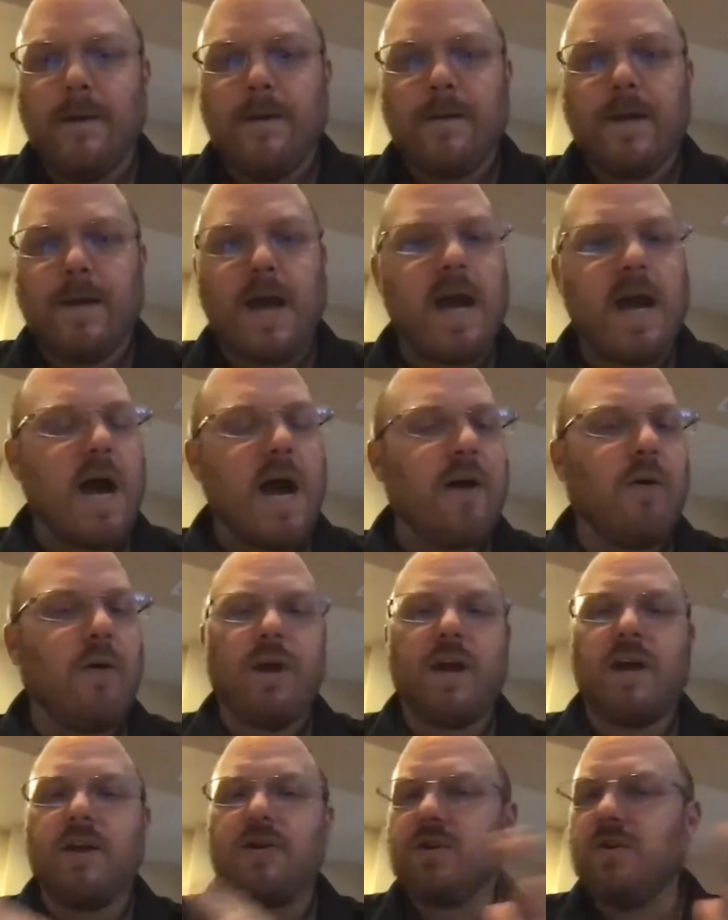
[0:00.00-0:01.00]
Okay. I don't
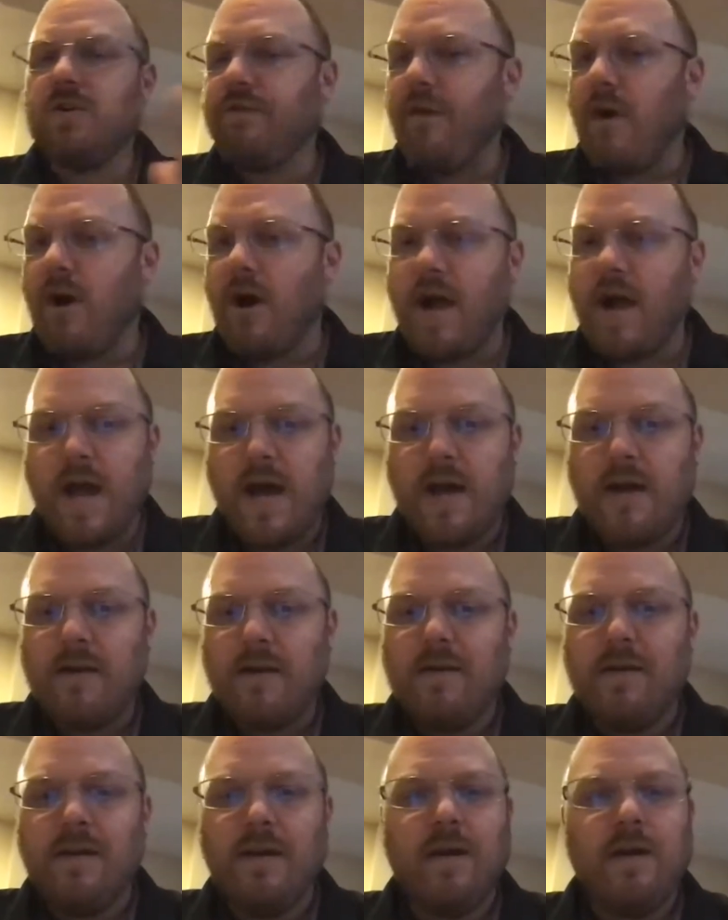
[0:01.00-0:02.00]
get too far
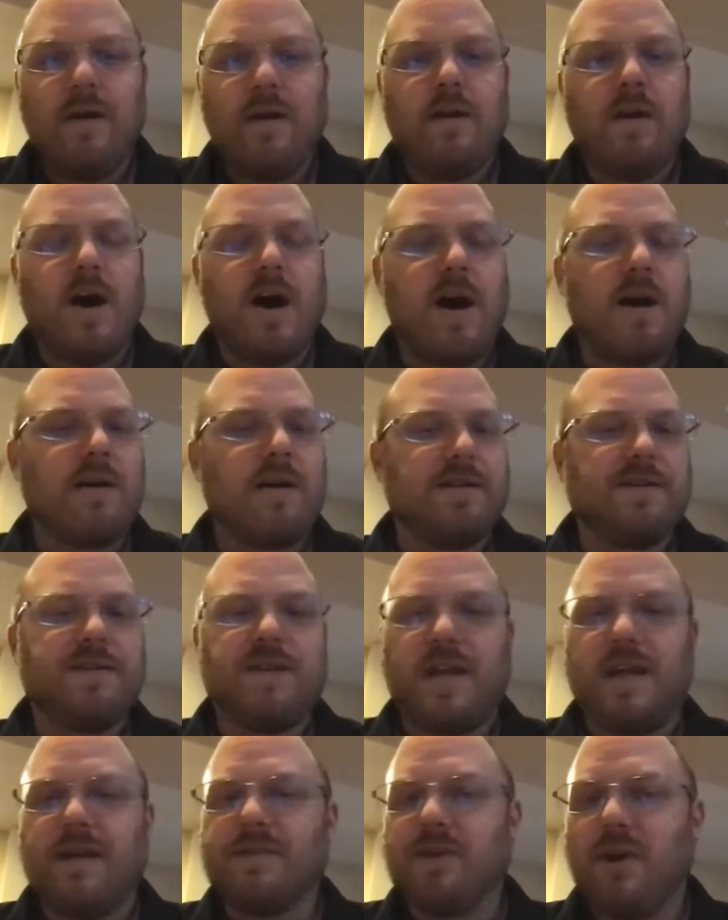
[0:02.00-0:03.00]
ahead because
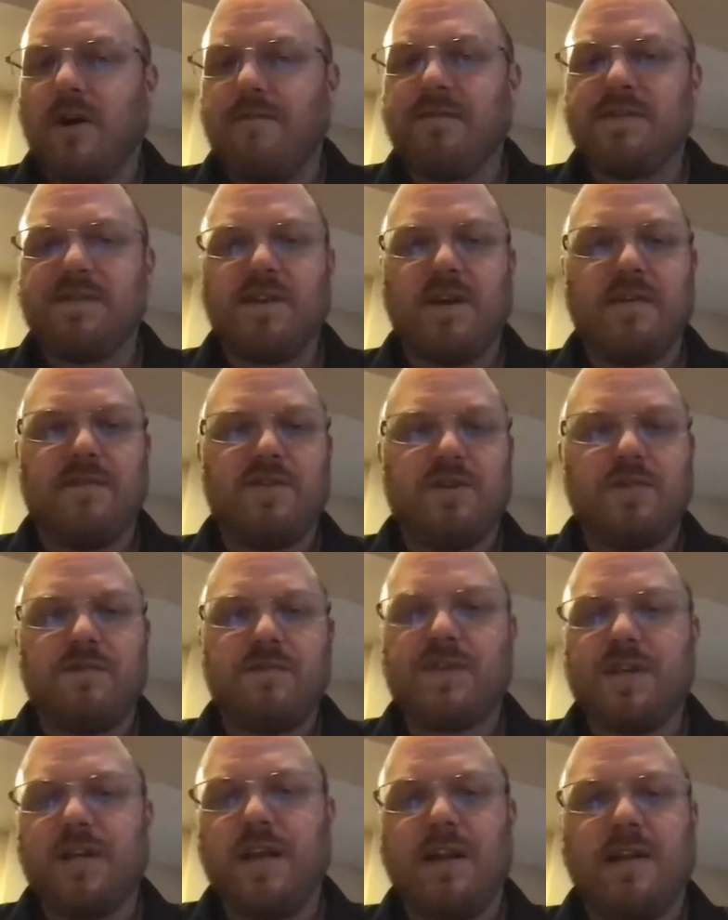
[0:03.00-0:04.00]
things obviously, as you've
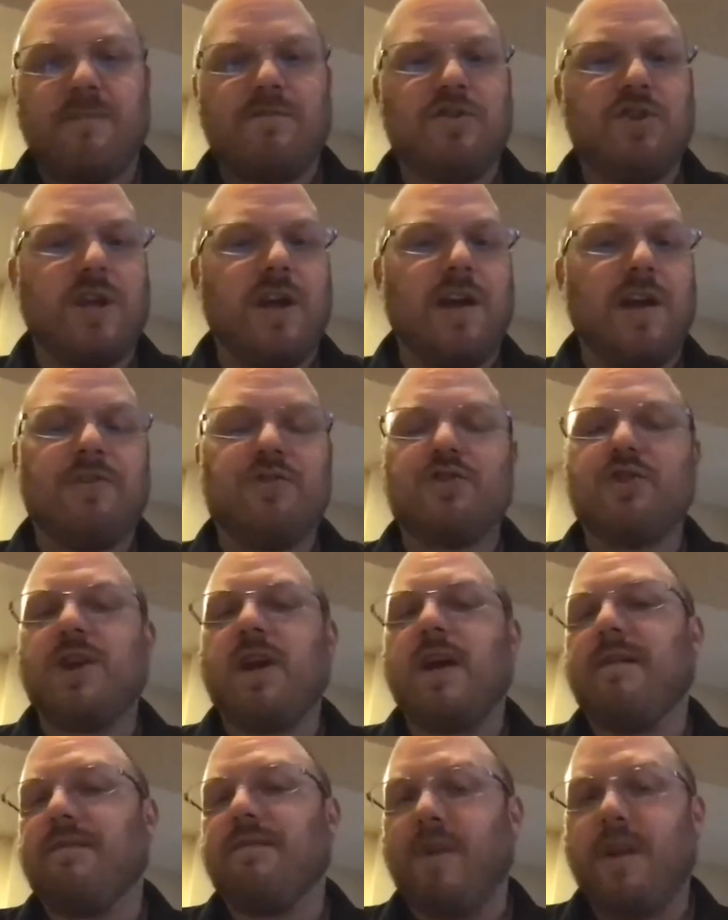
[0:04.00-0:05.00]
seen, have changed
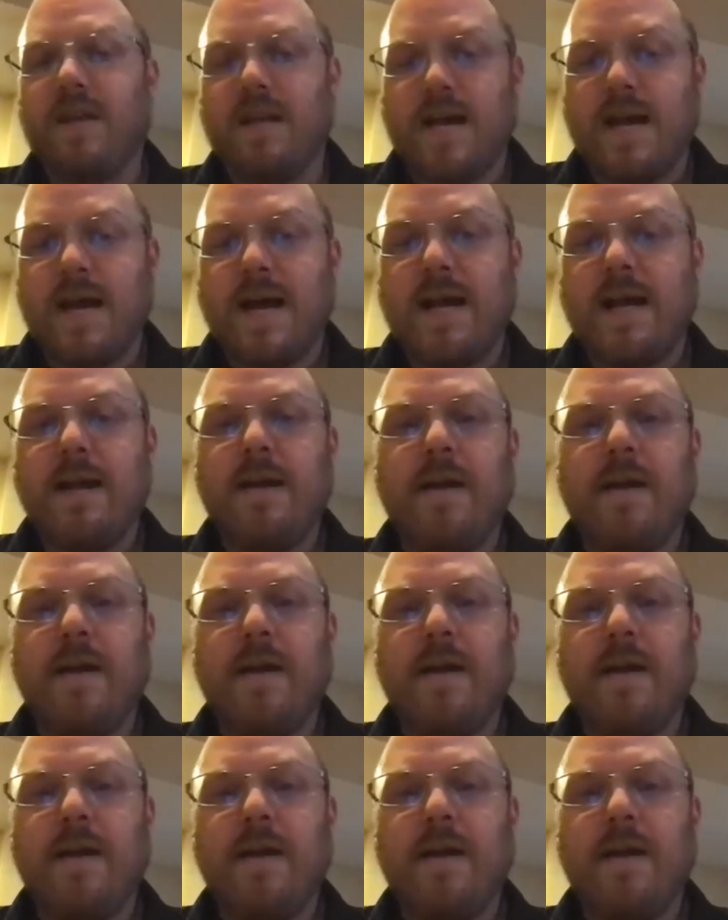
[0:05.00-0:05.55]
every day.